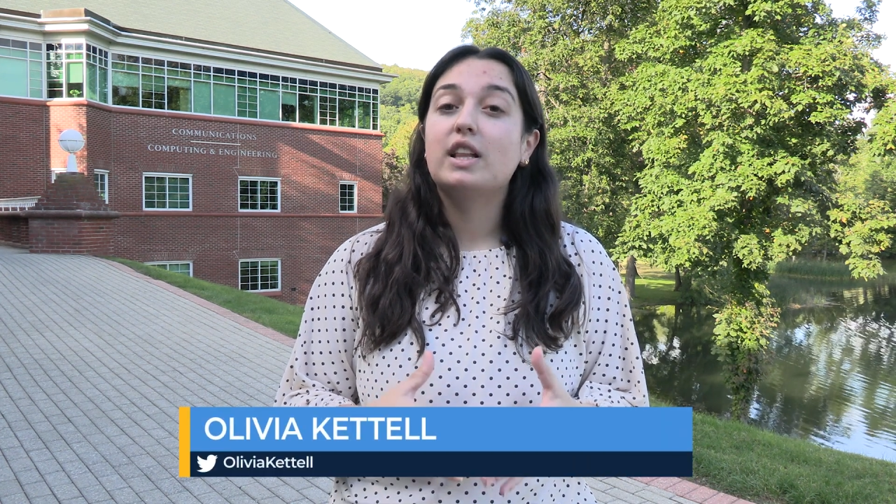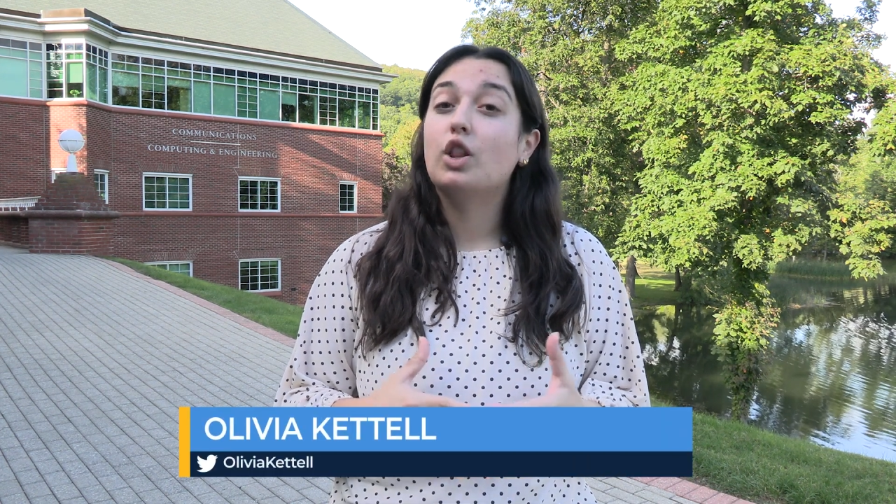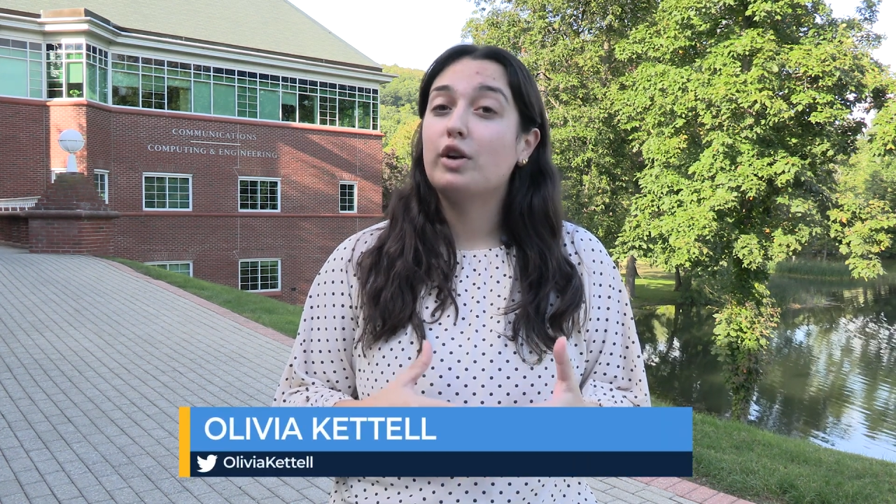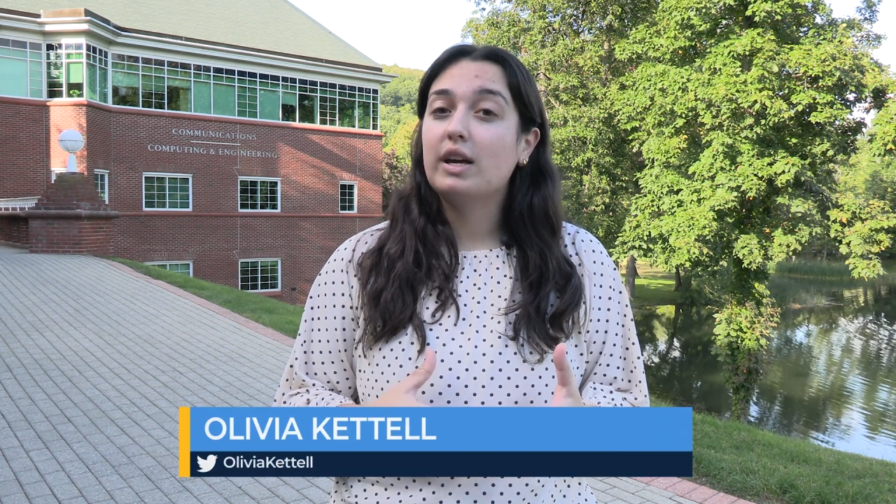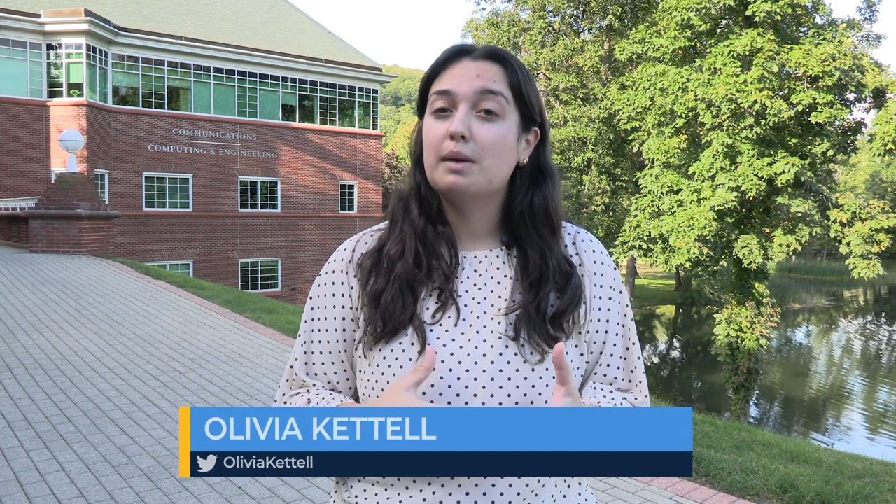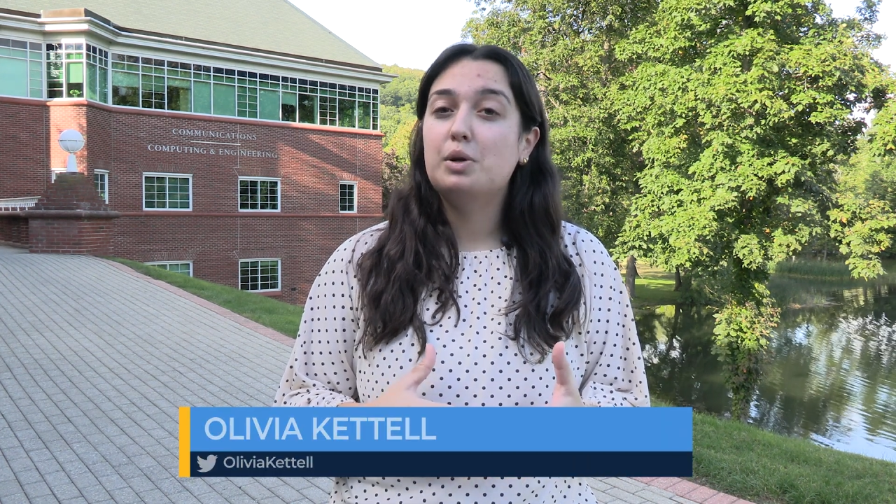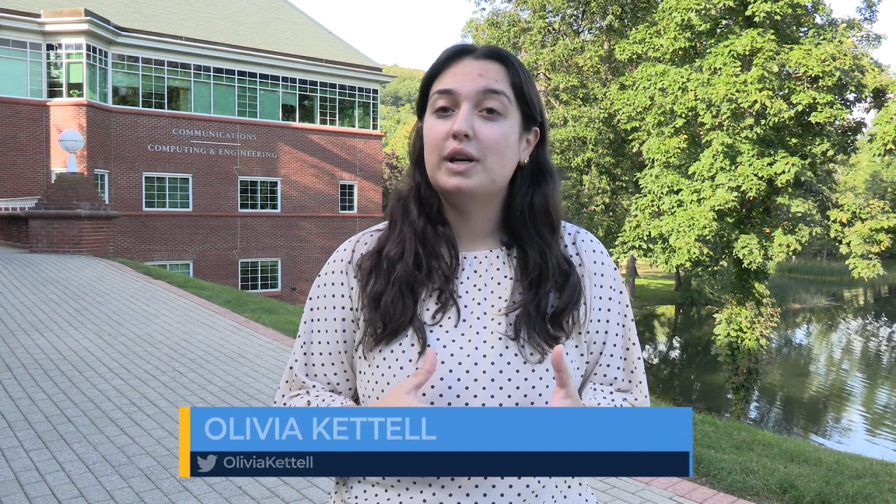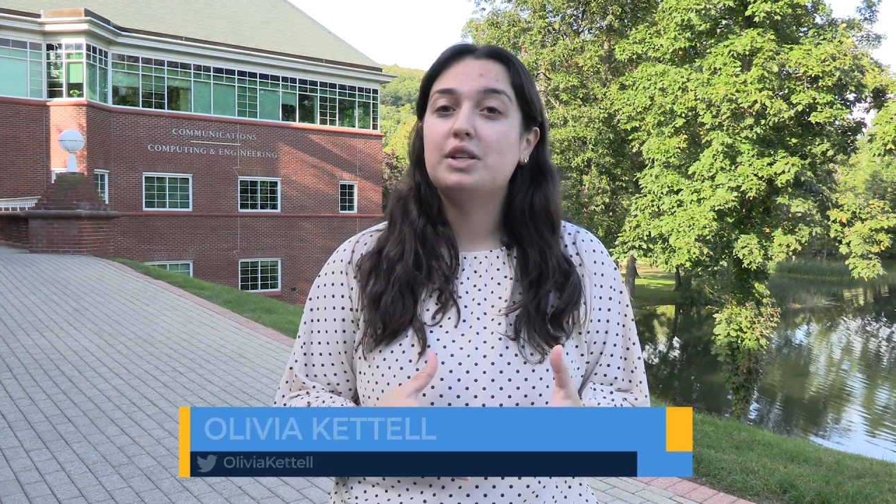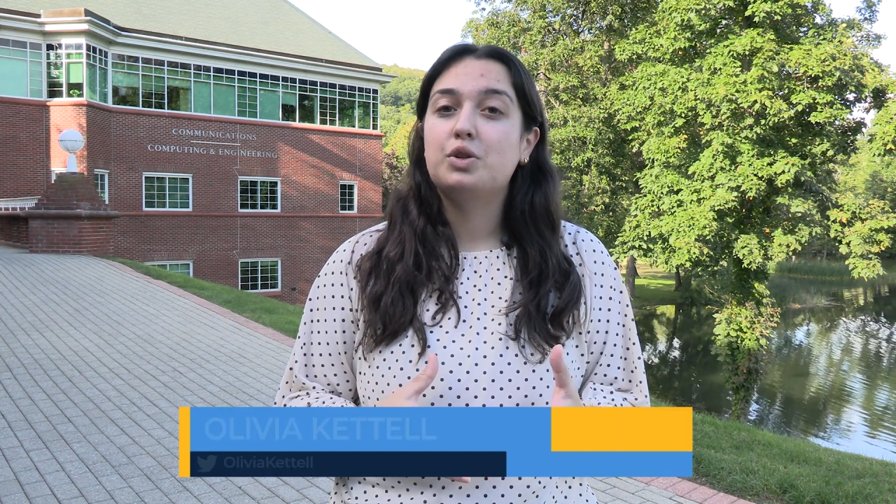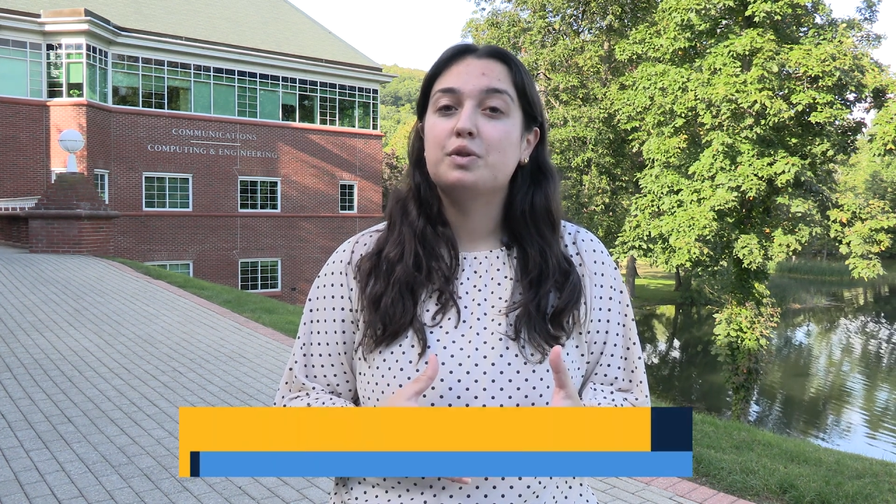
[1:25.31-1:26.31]
learning community
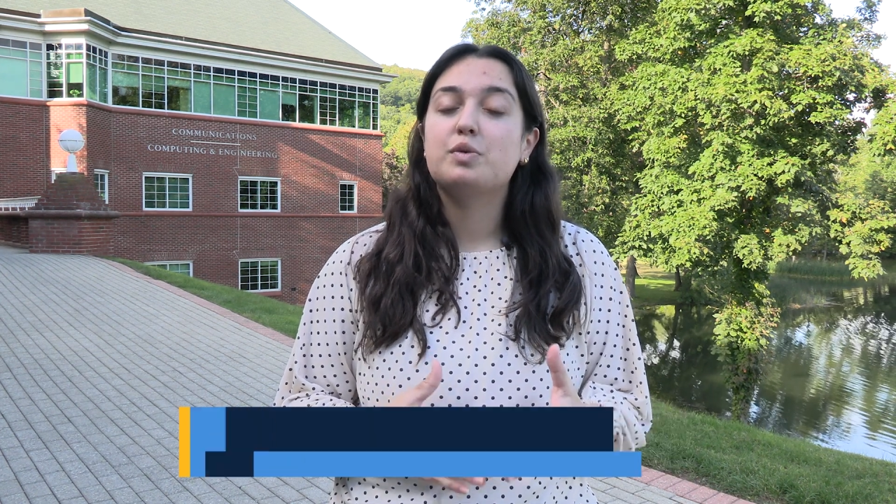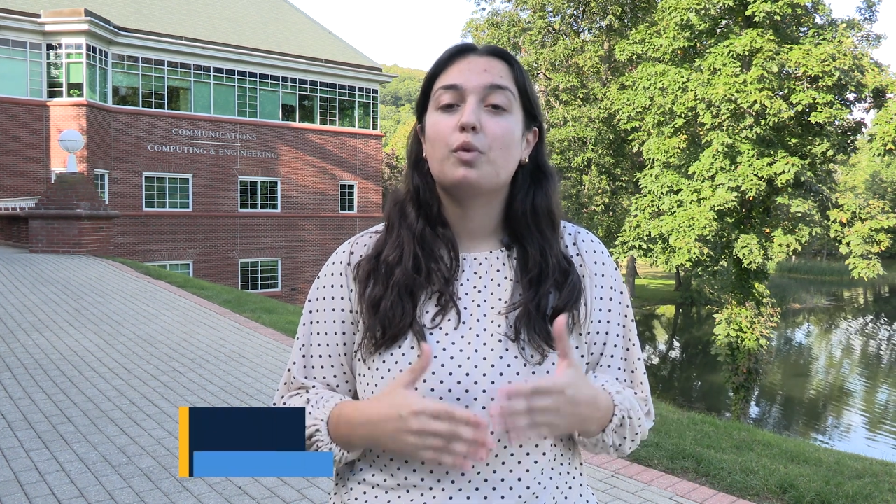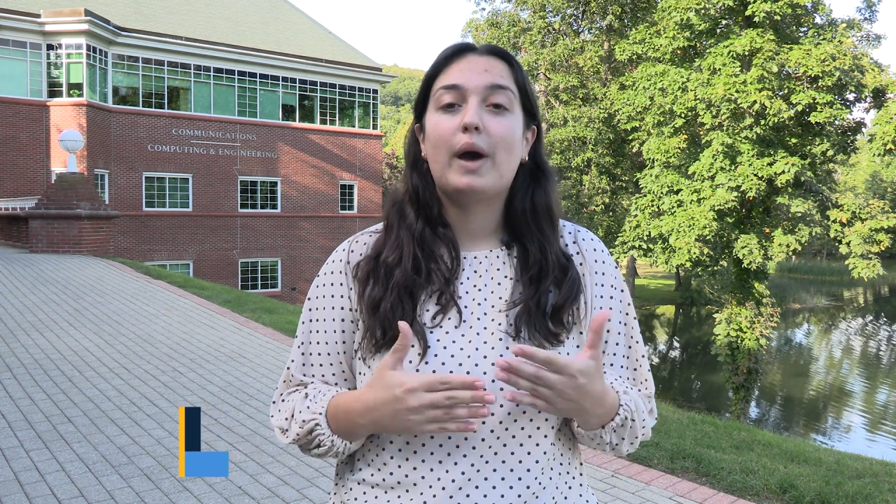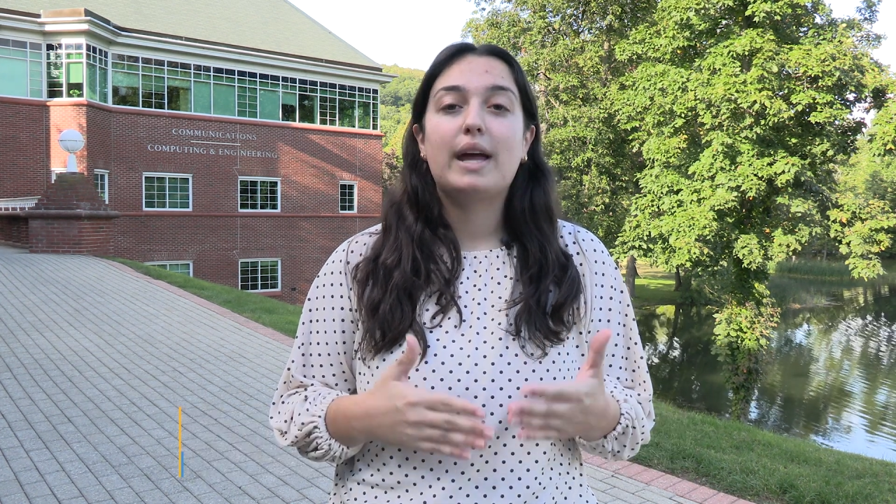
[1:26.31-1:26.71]
students with a way